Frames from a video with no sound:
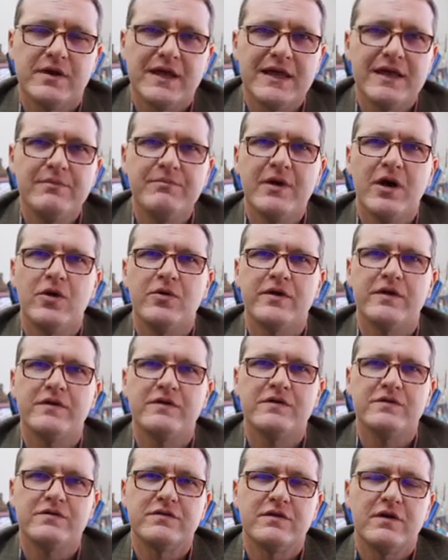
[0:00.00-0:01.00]
Email
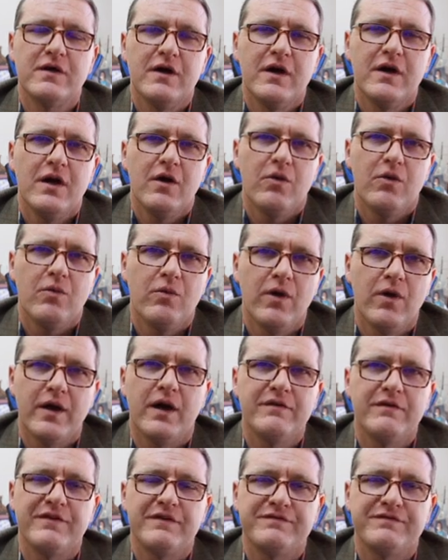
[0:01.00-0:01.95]
is one of,